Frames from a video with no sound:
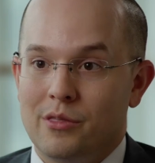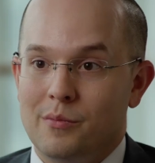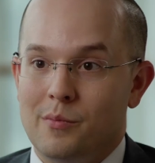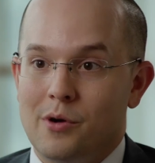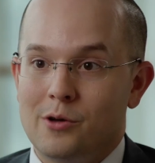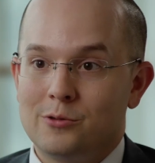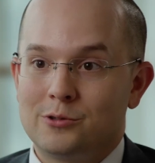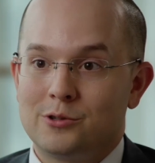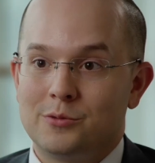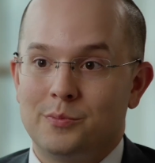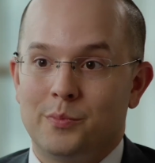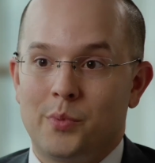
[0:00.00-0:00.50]
of the
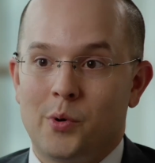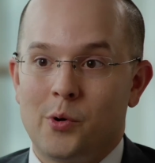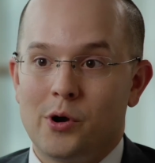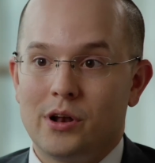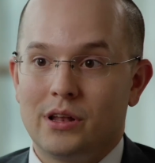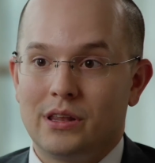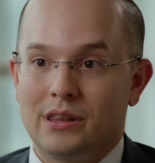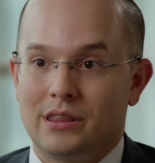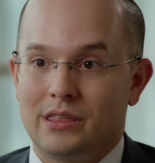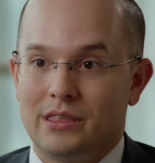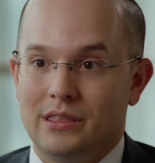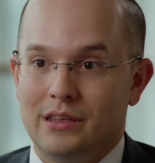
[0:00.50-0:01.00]
most
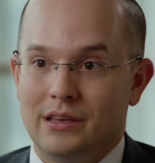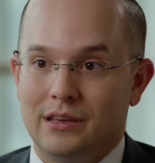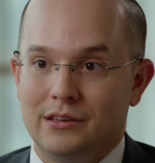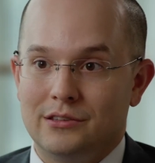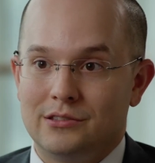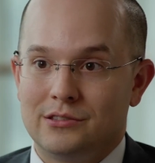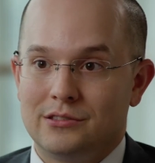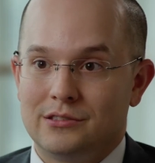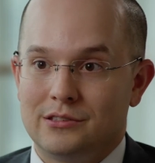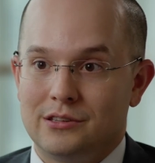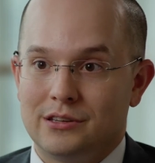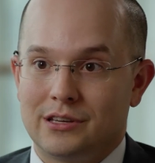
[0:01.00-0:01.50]
important
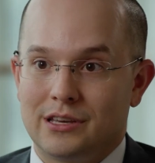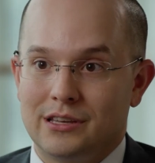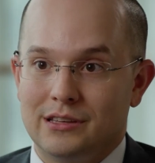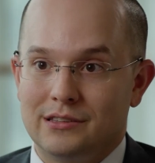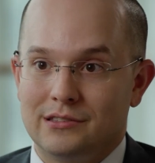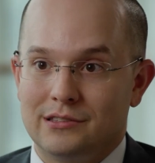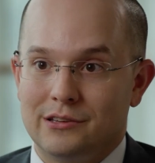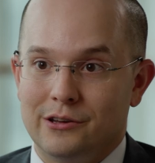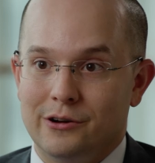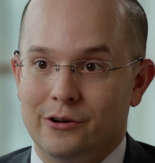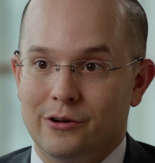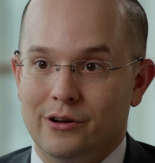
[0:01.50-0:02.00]
things to
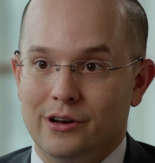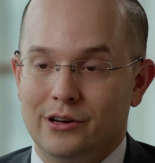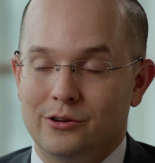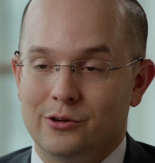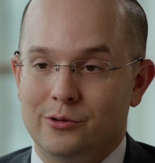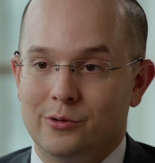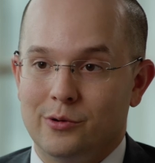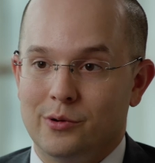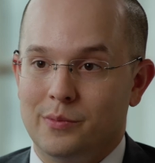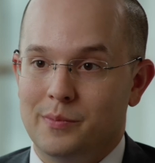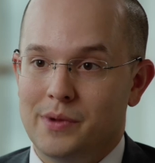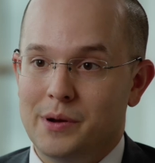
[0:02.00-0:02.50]
consider and
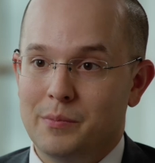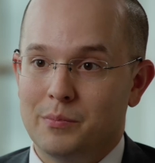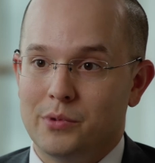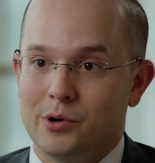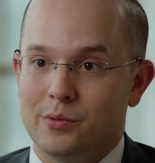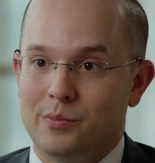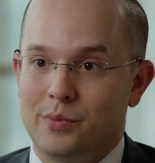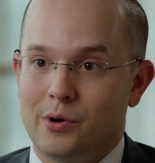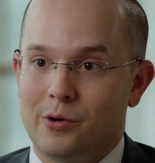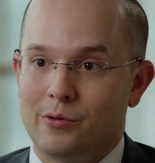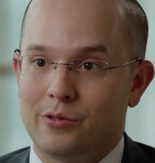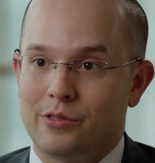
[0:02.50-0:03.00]
to
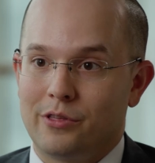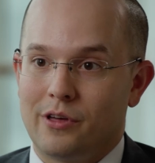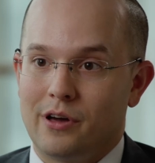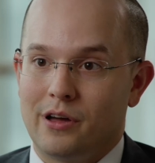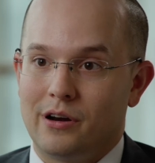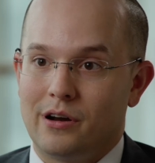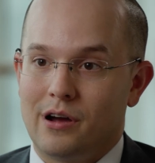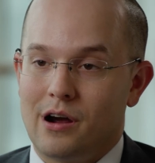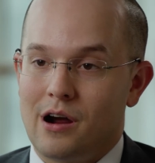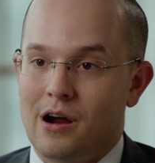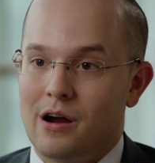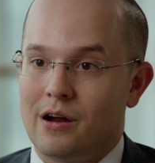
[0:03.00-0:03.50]
remember, both
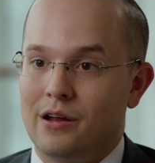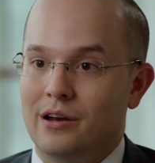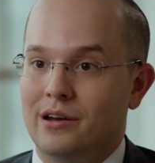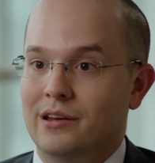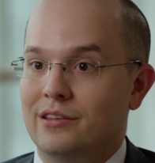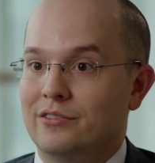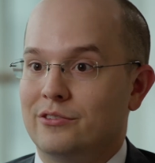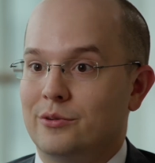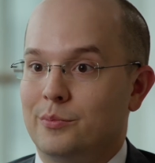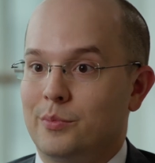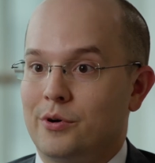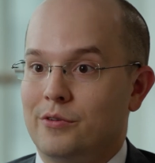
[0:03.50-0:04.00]
on our
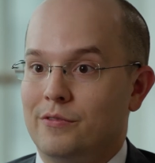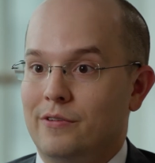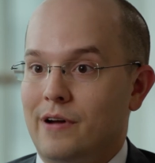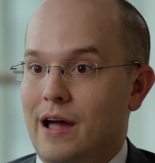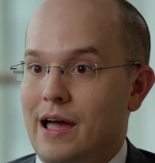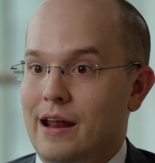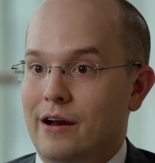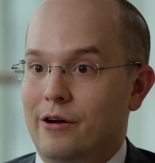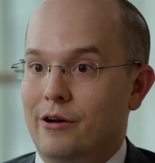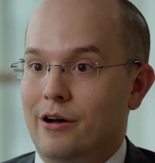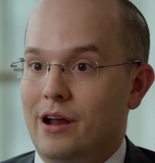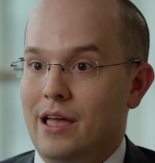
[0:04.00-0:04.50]
end as a
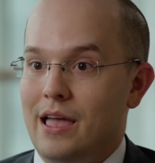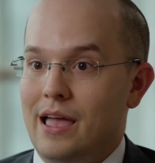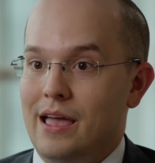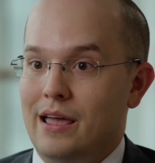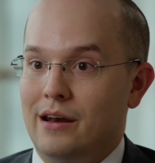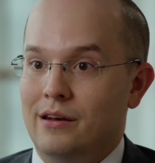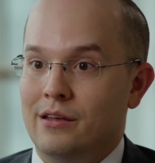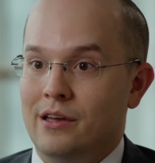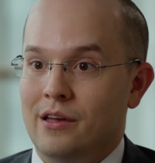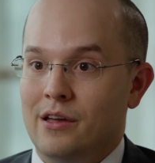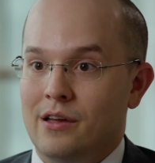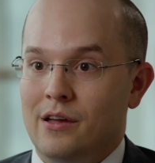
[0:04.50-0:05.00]
provider
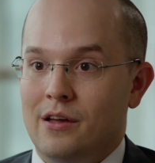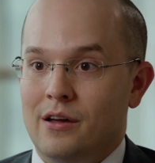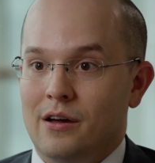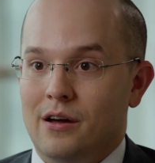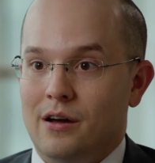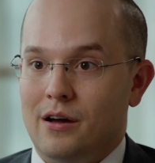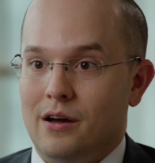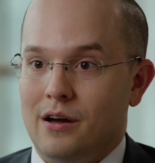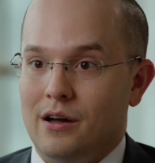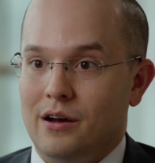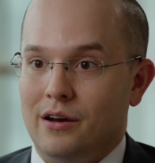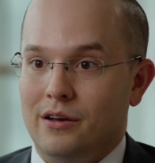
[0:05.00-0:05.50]
and
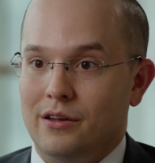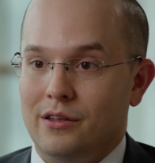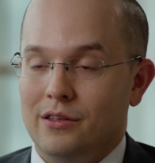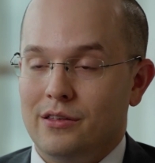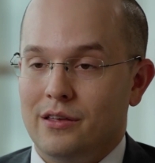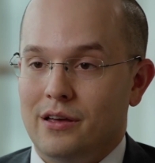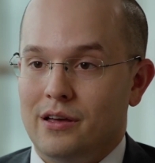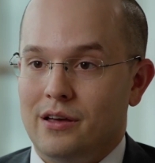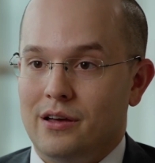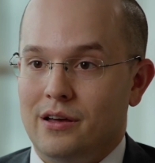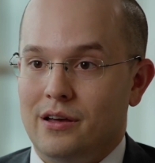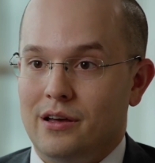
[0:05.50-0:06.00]
on
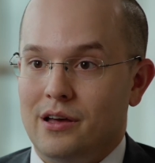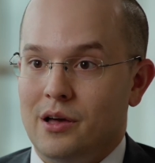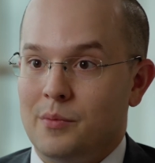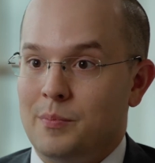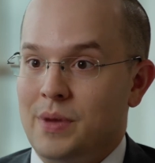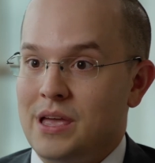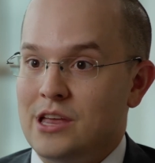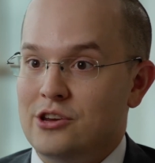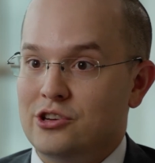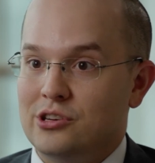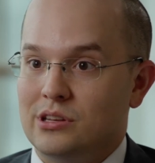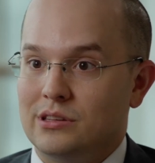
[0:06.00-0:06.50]
a
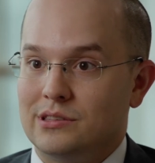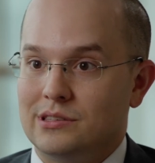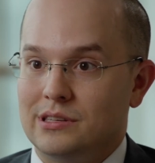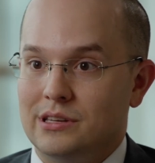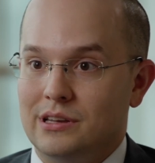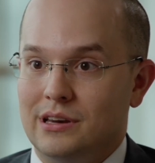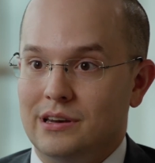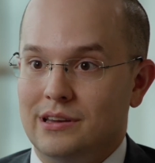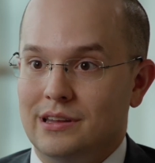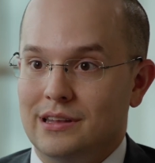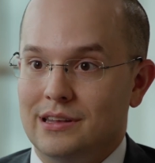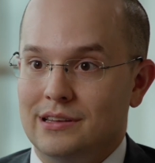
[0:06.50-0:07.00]
patient's
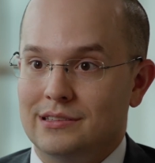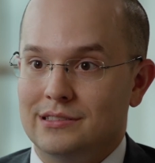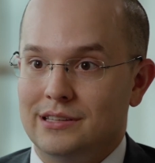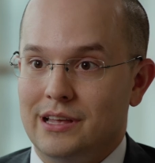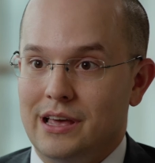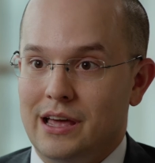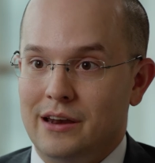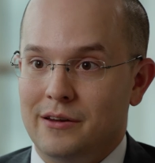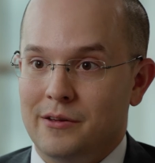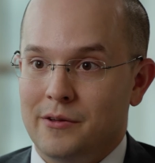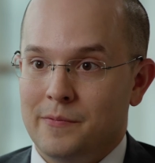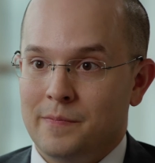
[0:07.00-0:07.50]
end, is
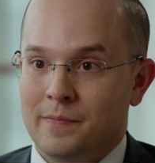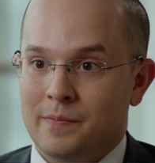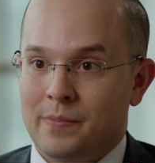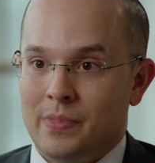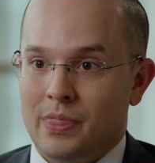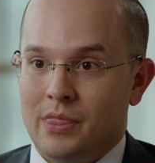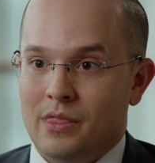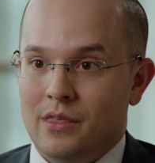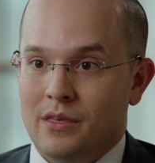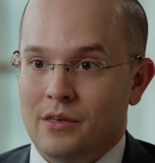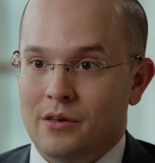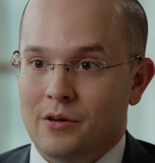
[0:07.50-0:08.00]
that
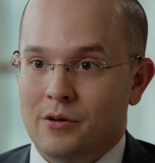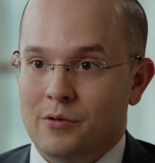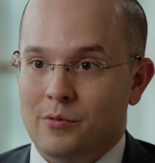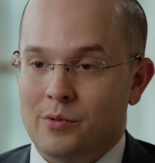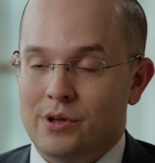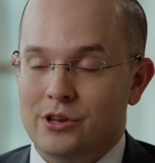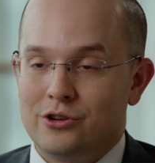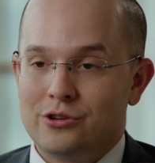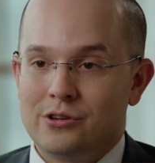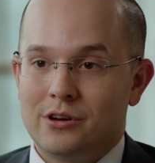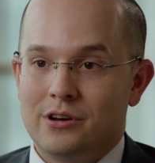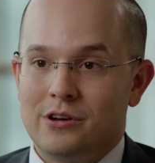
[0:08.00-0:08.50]

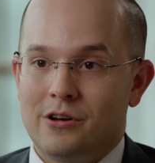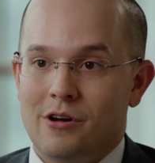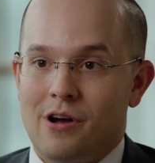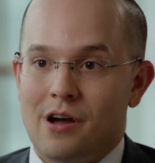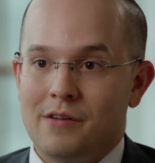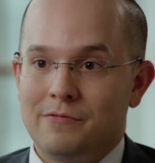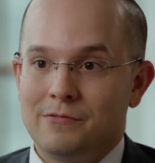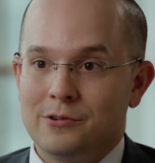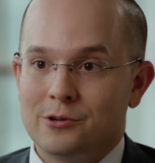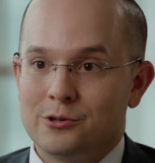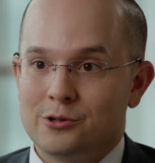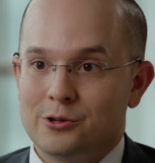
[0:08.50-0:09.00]
we shouldn't
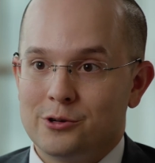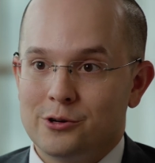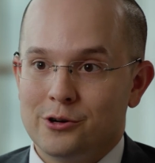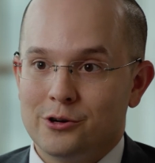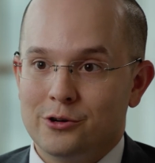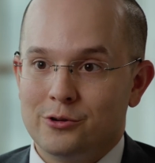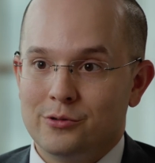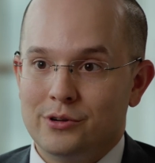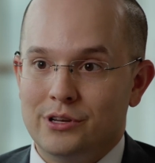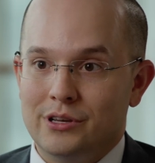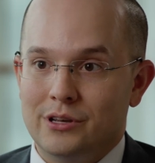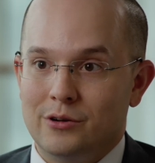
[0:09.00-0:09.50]
offer
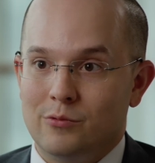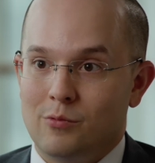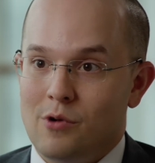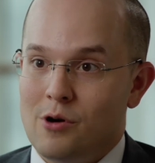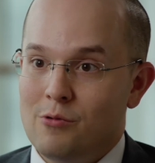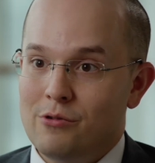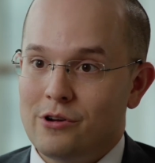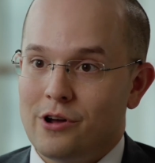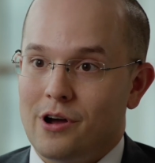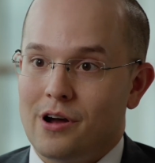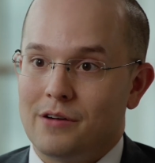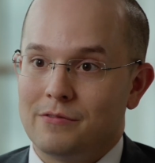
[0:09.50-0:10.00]
surgery and
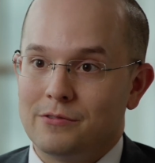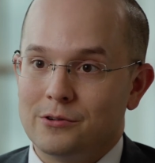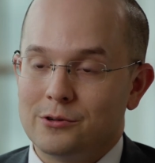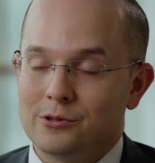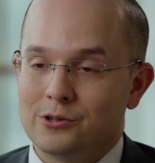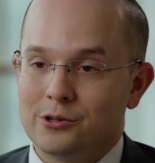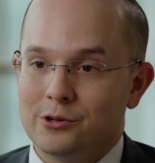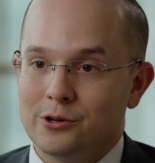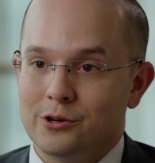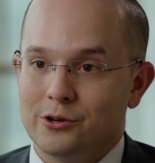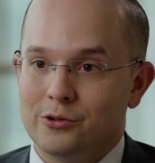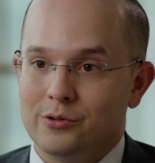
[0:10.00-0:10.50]
won't offer
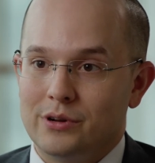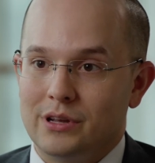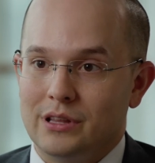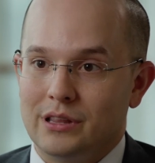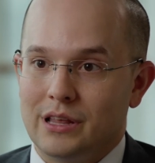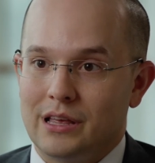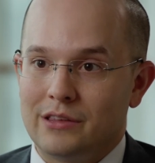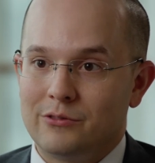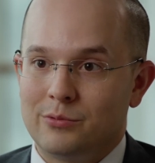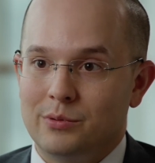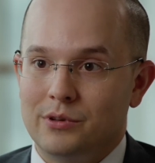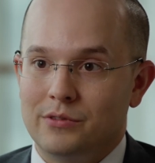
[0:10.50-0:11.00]
surgery
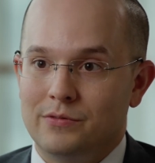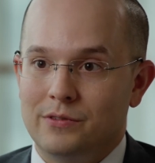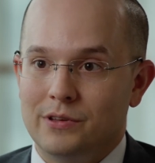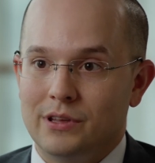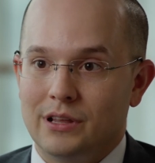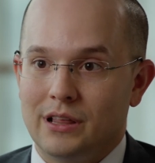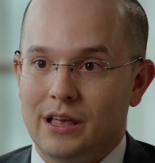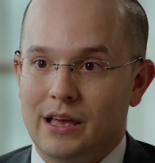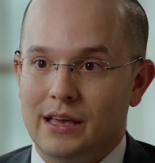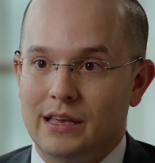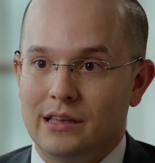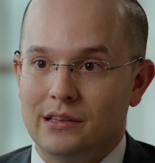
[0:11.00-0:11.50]
unless we
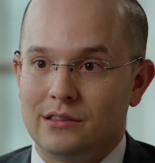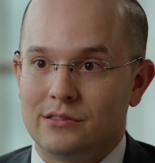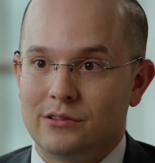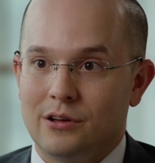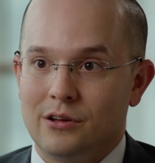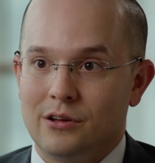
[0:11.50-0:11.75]
feel like it's